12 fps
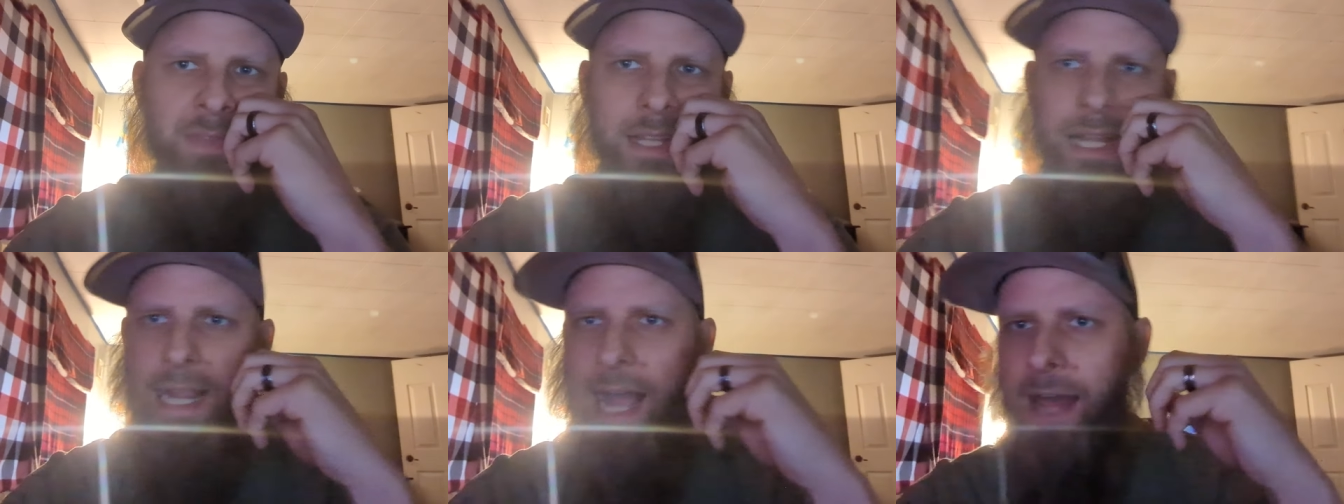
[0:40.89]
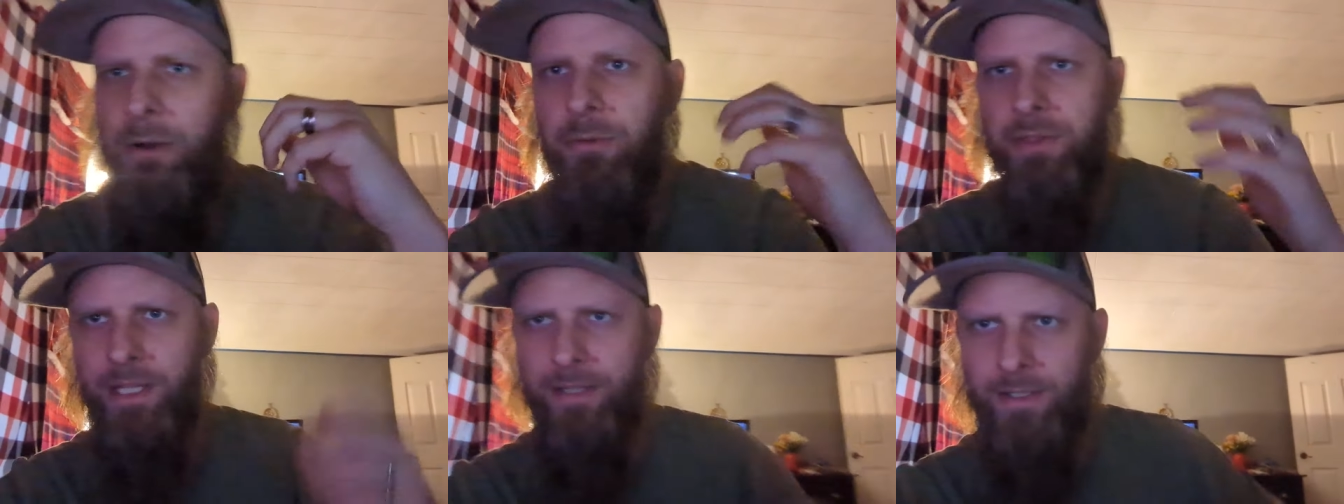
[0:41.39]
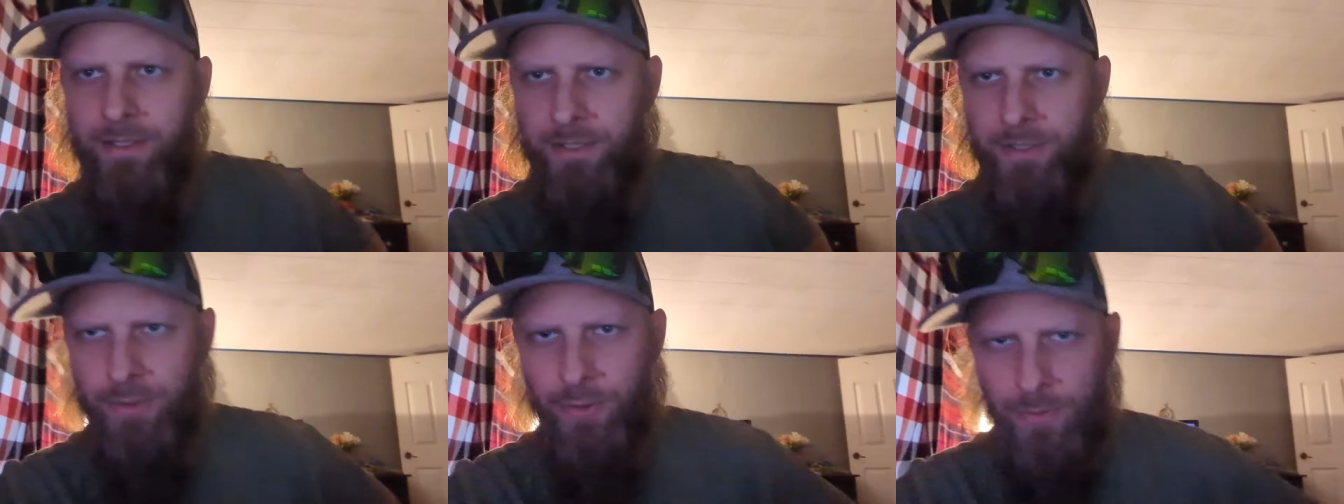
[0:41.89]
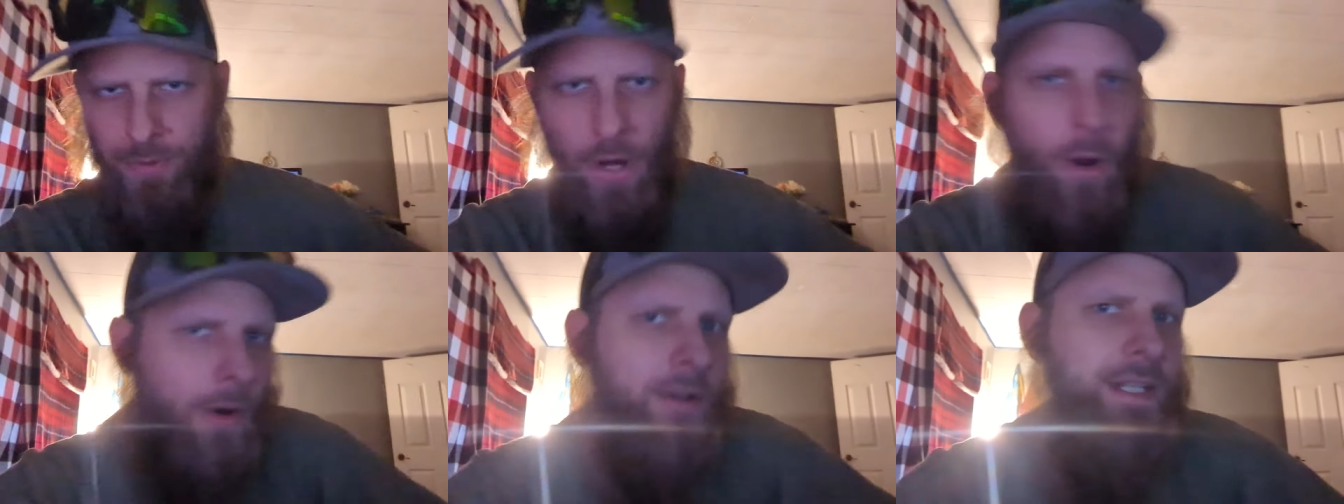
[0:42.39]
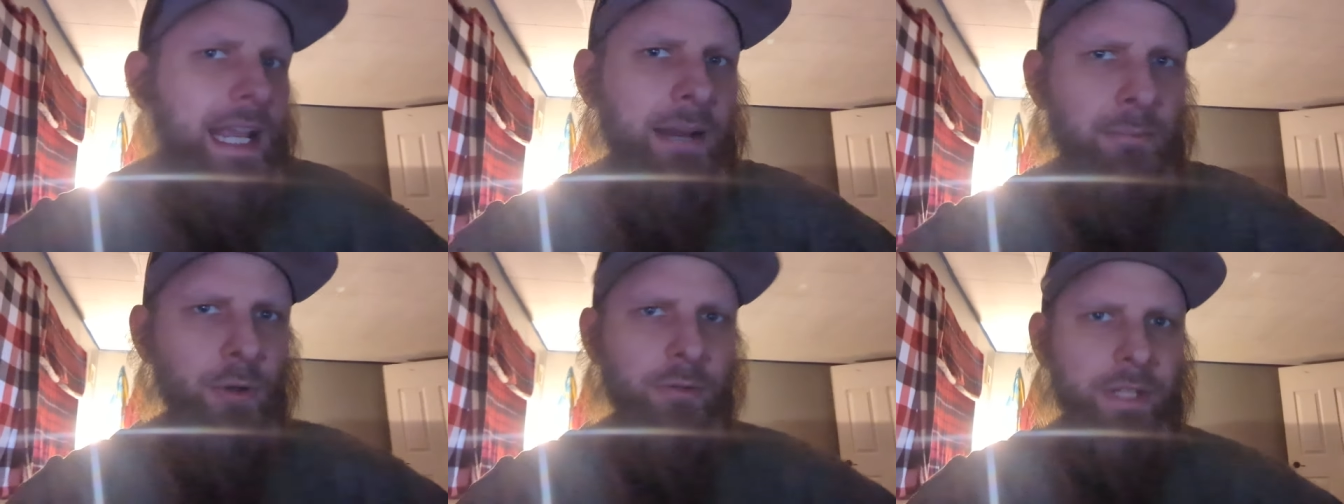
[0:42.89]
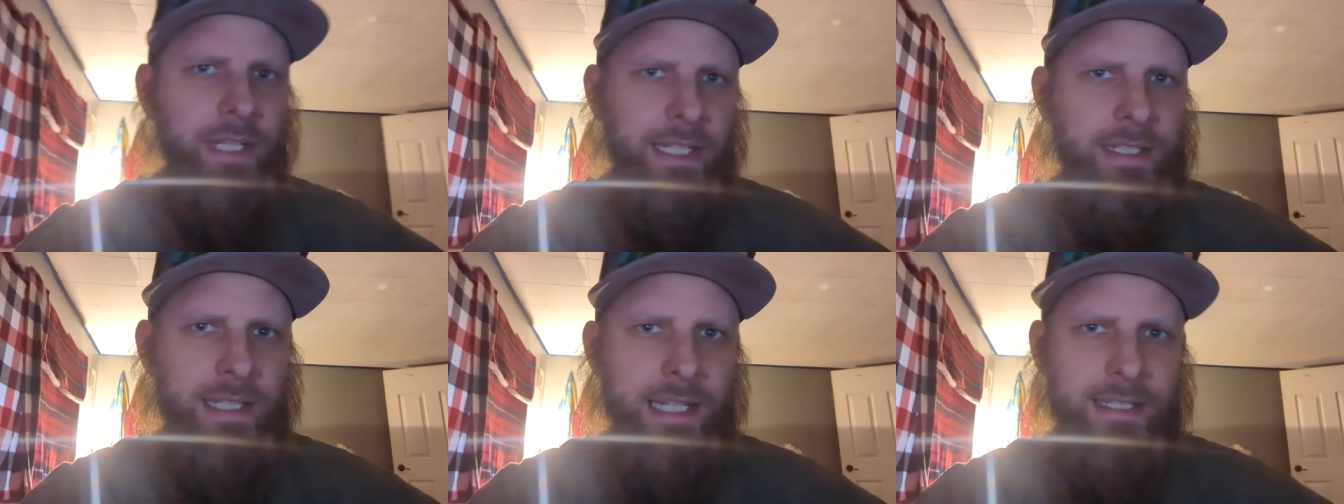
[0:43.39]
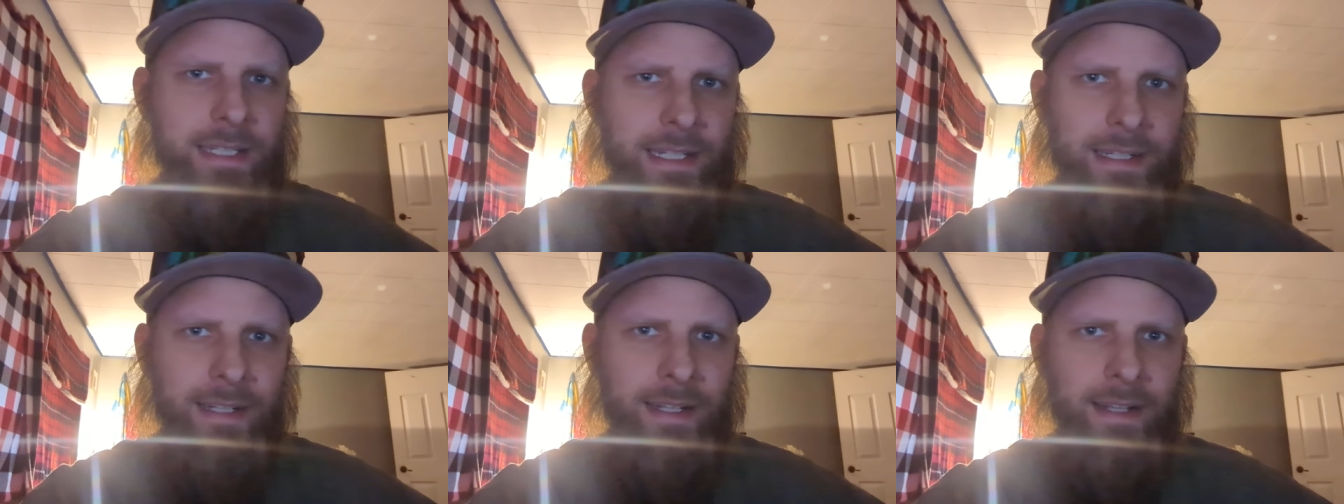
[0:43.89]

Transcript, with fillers: Like, I don't think that this new Tarzan movie existed.